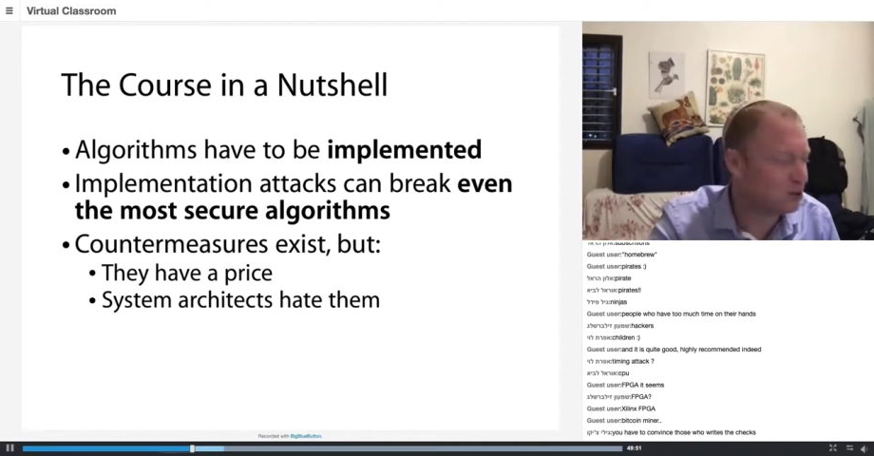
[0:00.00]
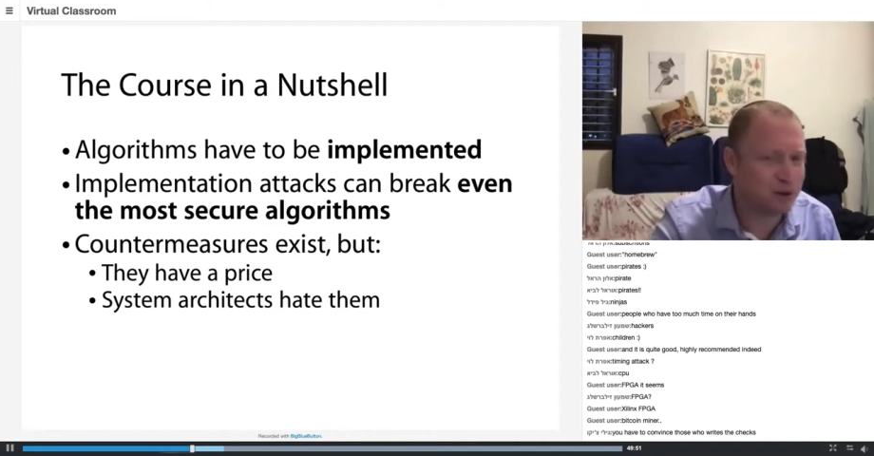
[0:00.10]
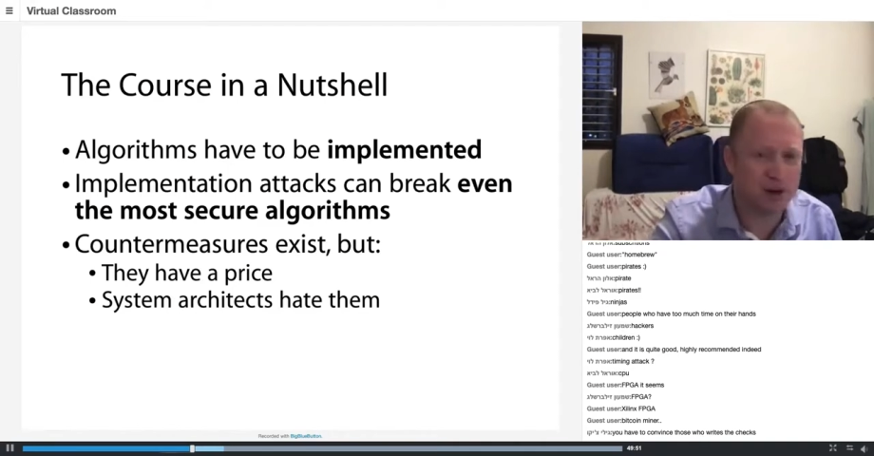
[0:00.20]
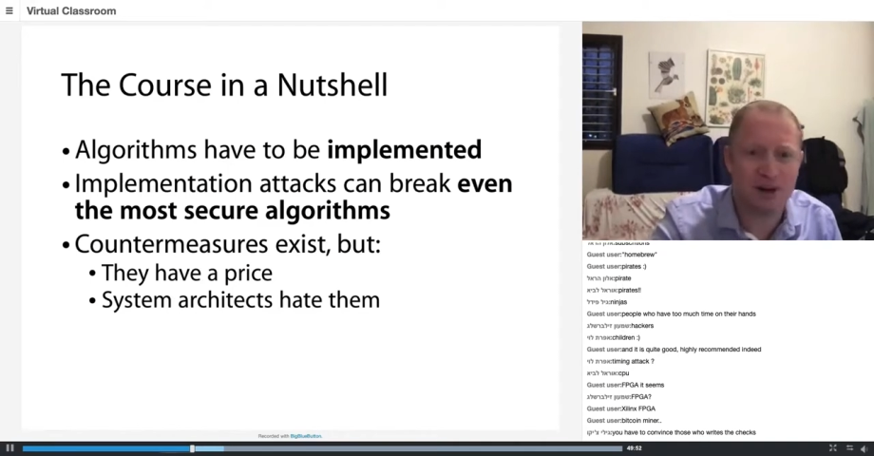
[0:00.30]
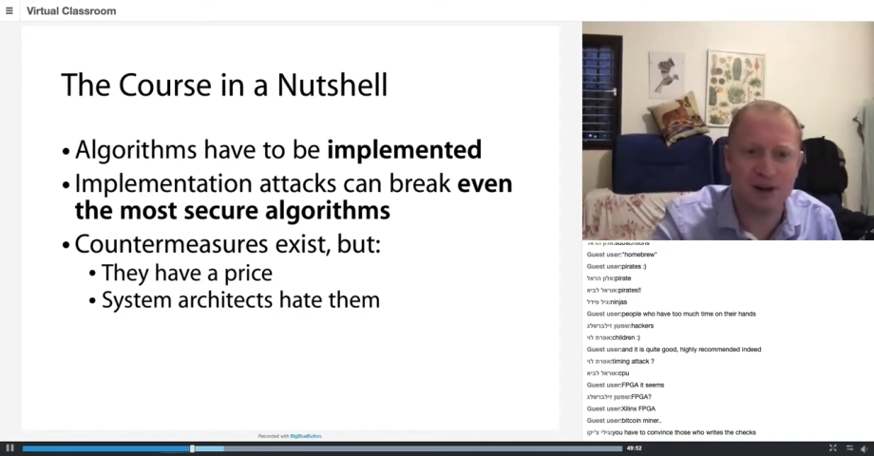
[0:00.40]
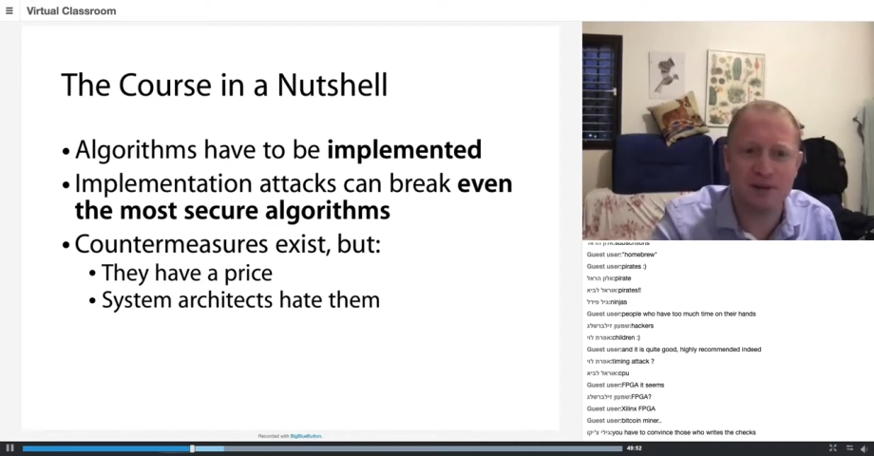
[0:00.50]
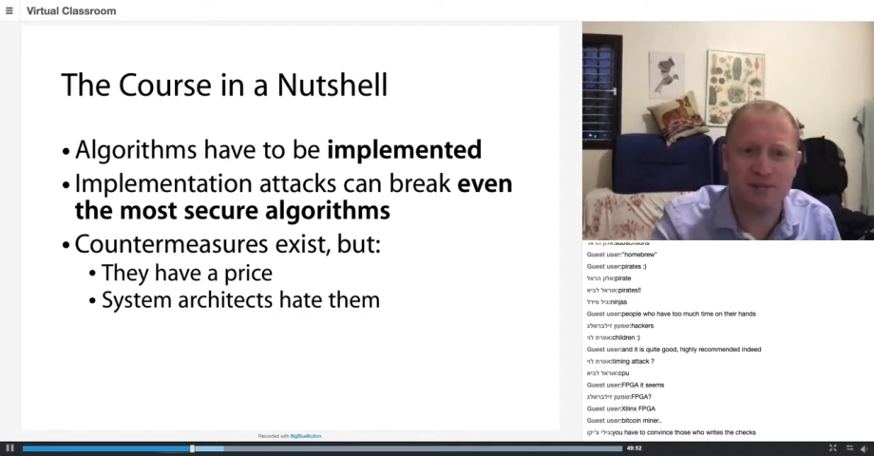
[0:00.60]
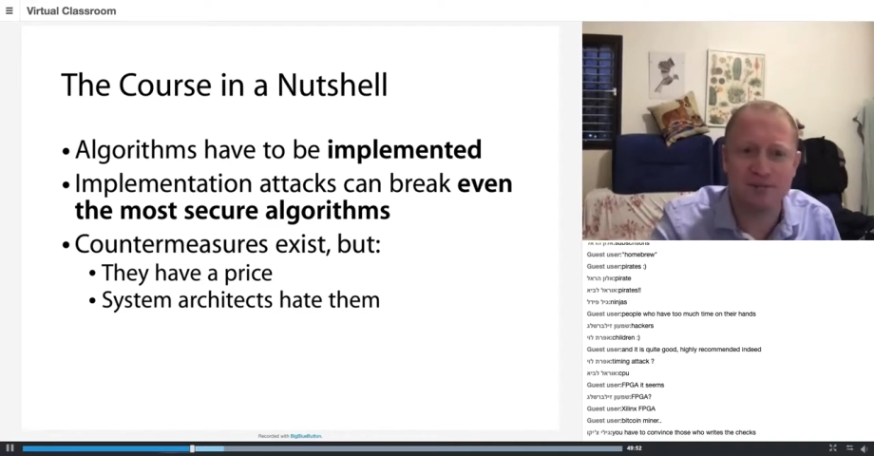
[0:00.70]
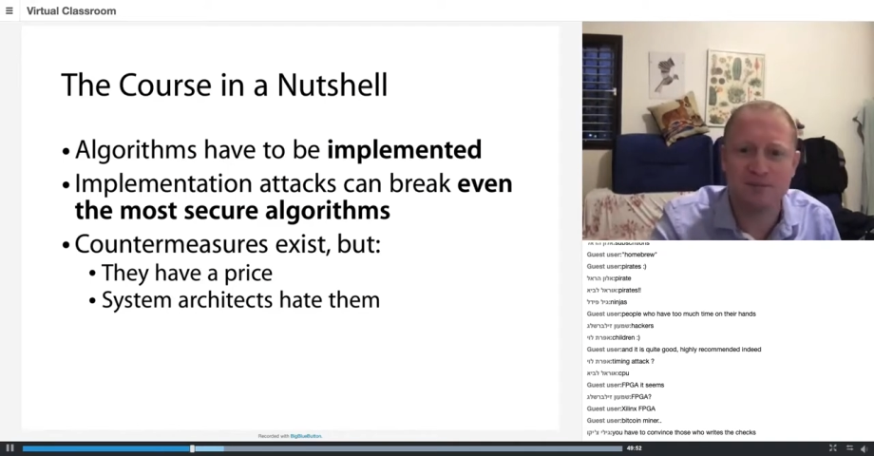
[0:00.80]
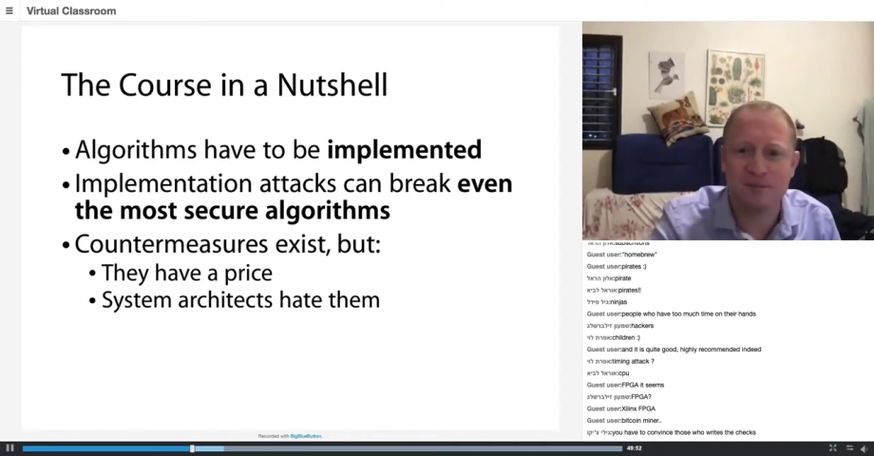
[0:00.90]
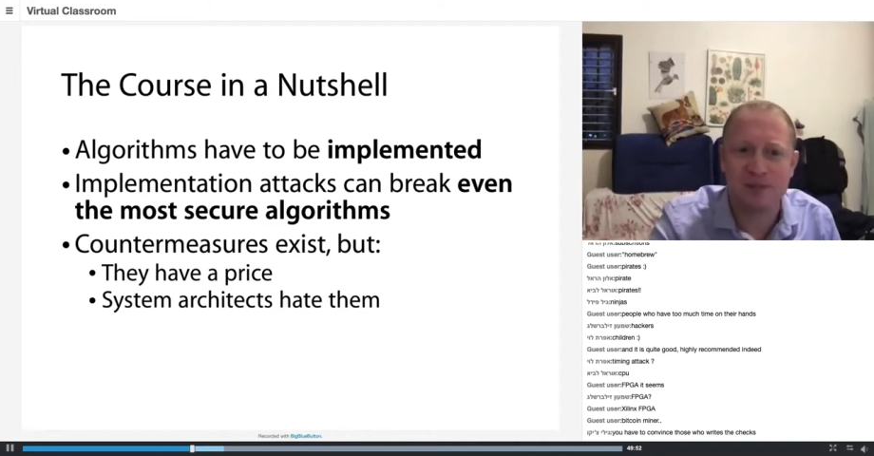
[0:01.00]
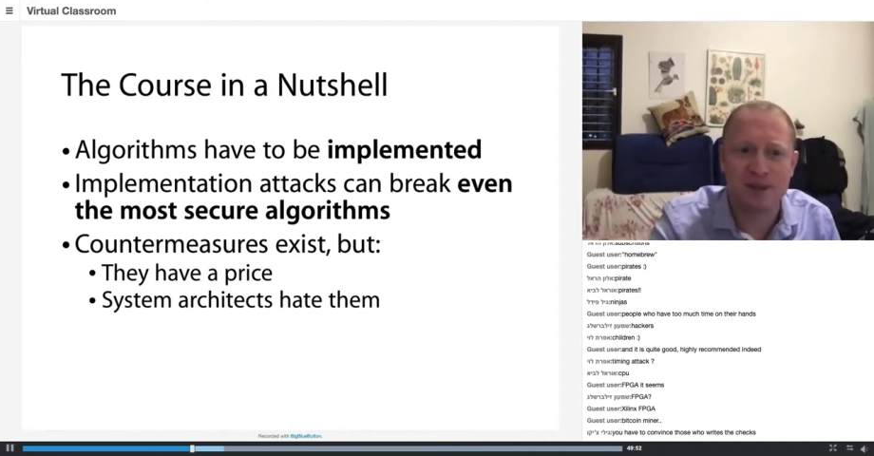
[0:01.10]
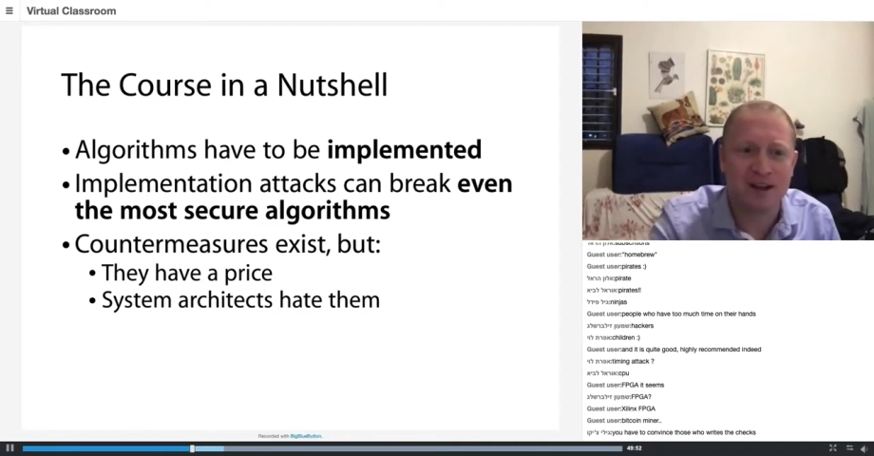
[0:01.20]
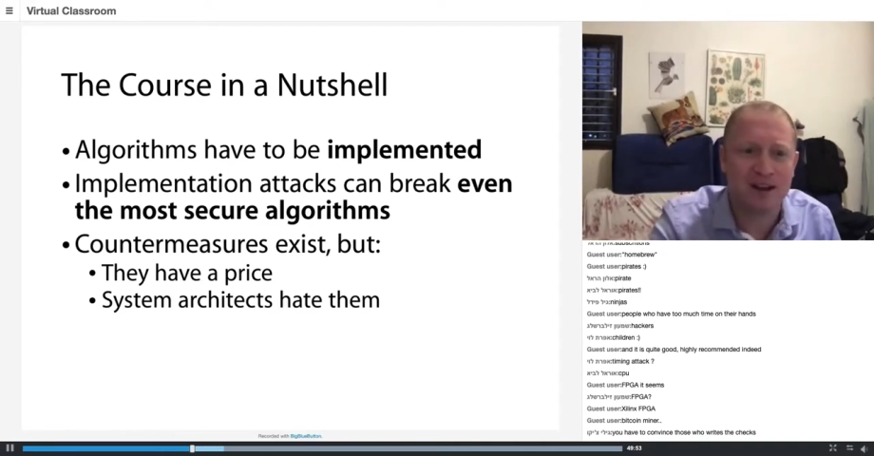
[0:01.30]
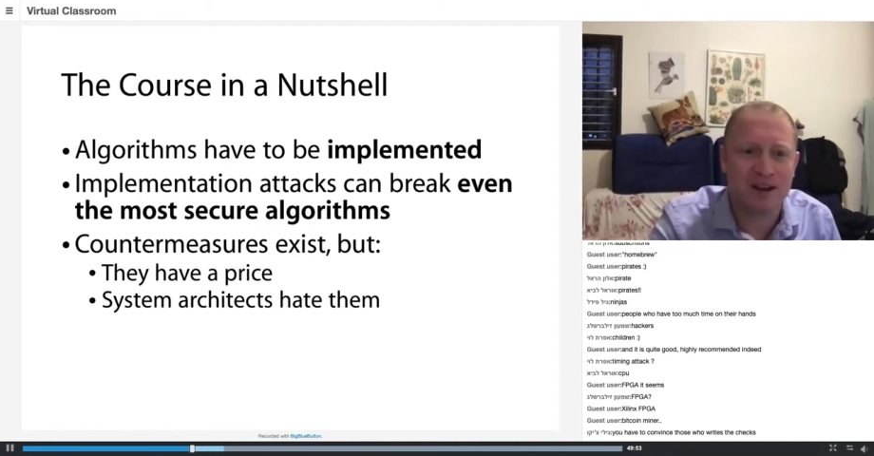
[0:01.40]
Yes.
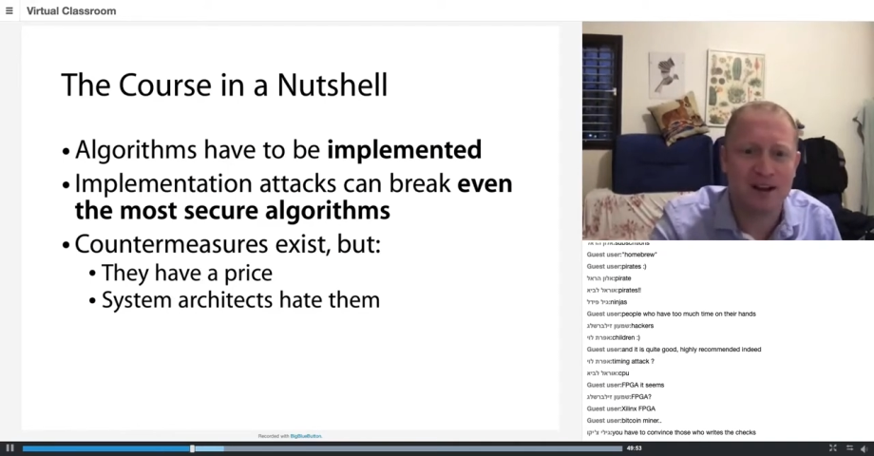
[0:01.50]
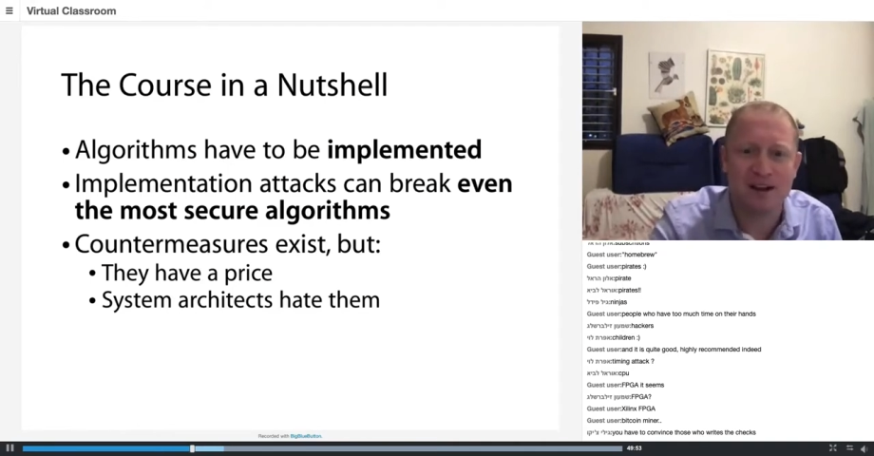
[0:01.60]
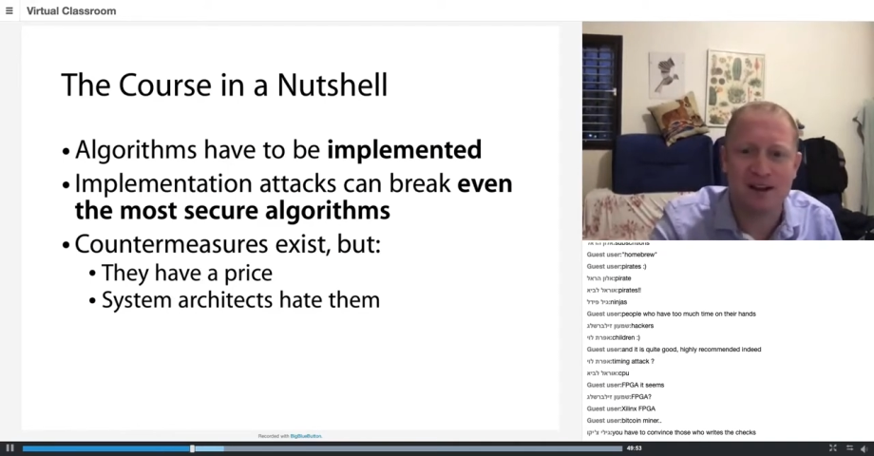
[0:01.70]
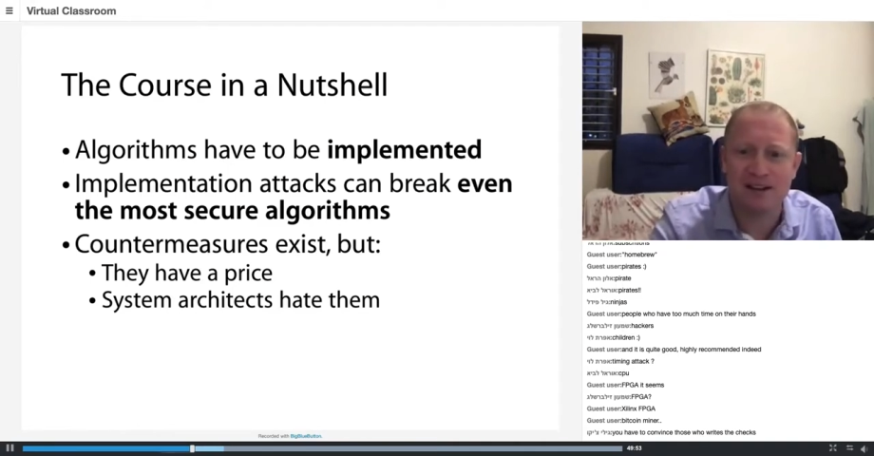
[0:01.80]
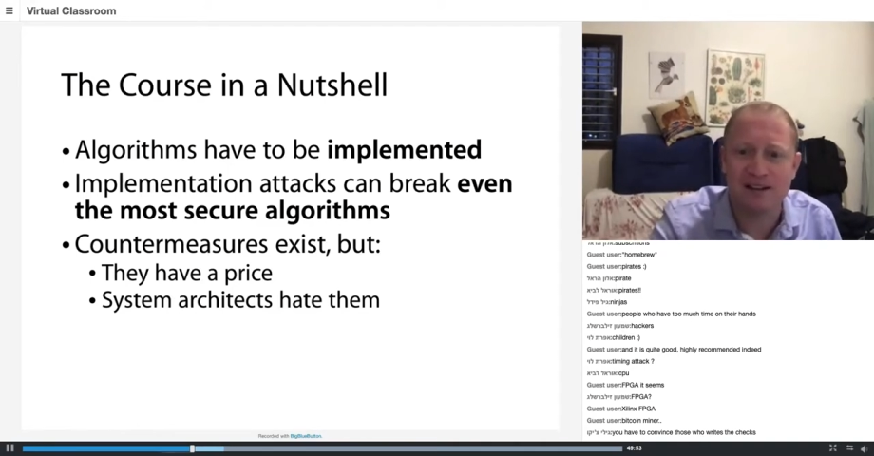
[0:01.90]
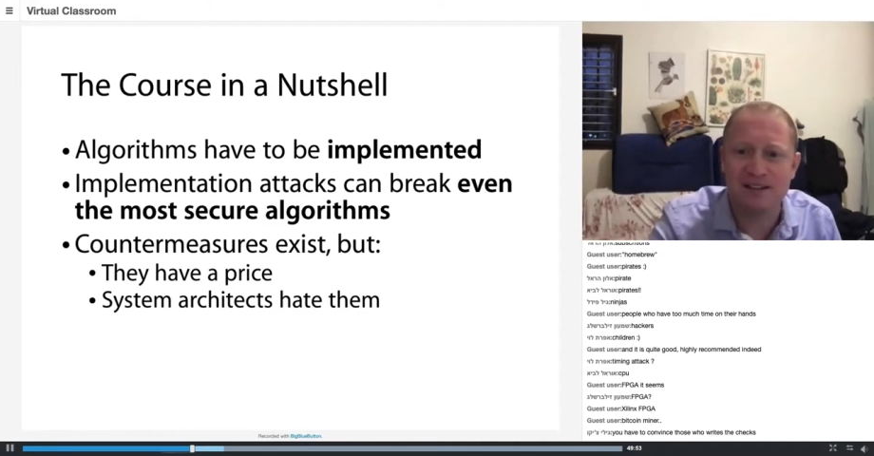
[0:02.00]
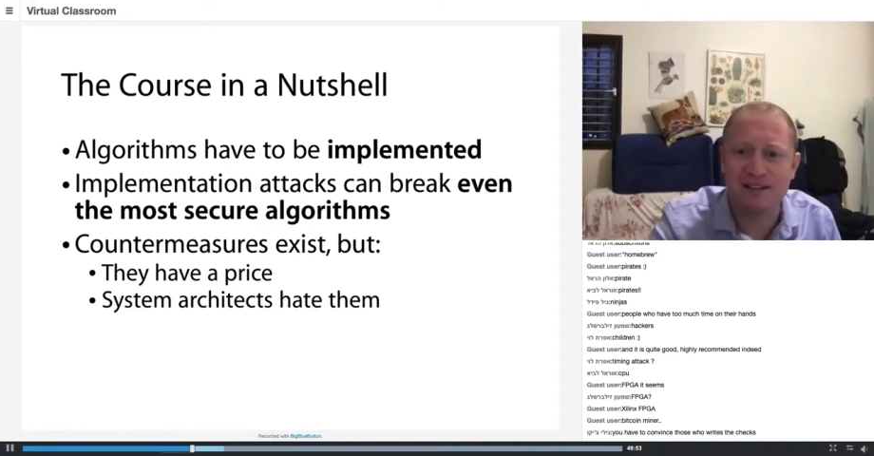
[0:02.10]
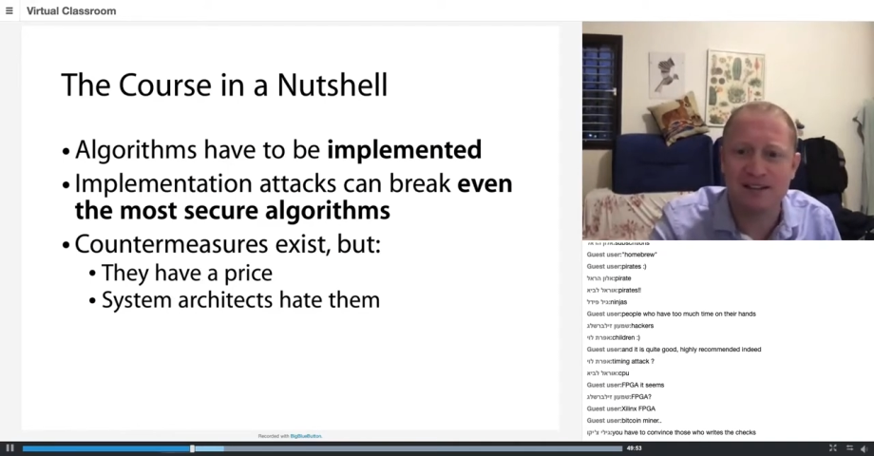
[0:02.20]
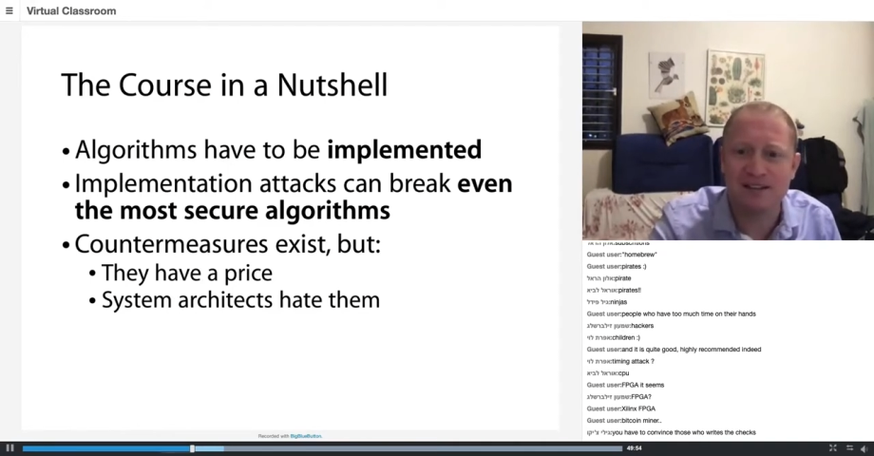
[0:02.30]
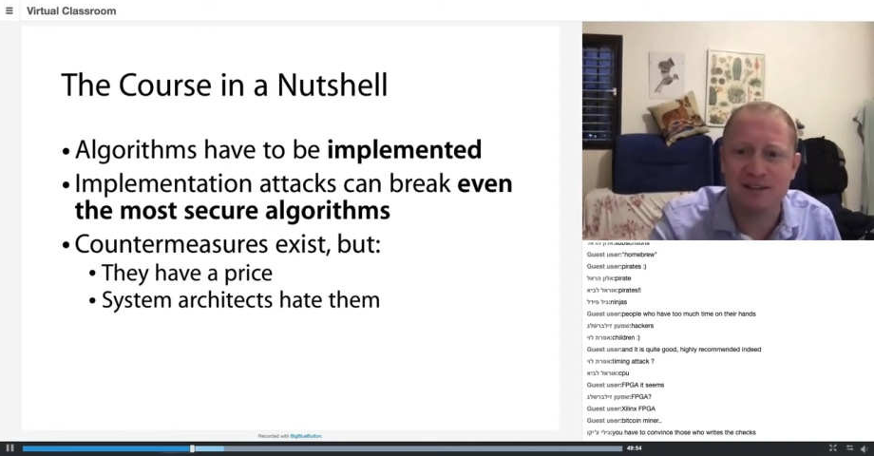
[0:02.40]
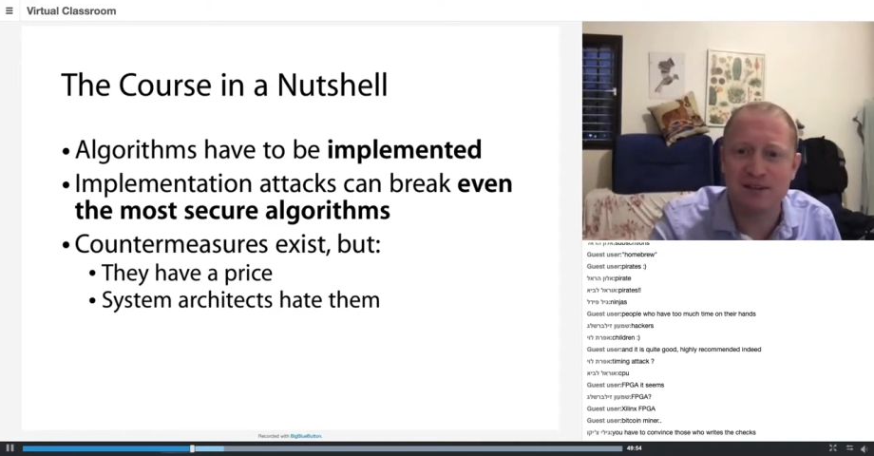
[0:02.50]
Sorry,